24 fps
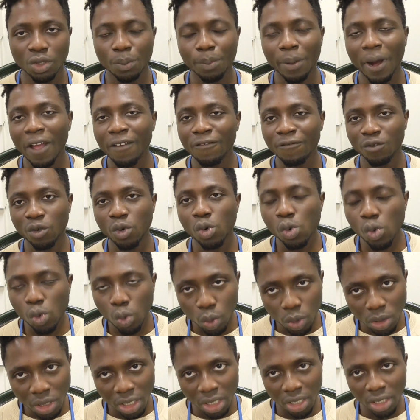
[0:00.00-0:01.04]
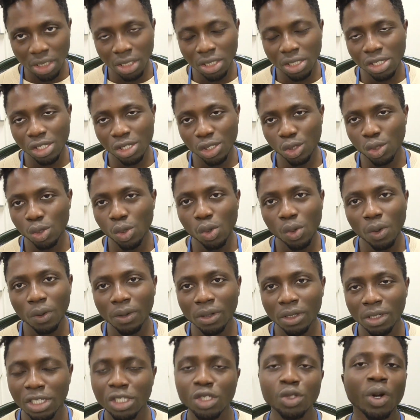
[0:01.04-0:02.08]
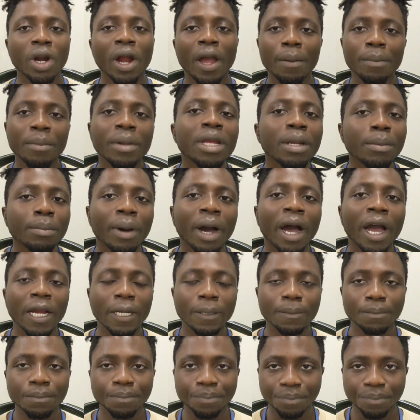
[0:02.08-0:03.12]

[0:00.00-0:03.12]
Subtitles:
to buy food. So this is what I mean by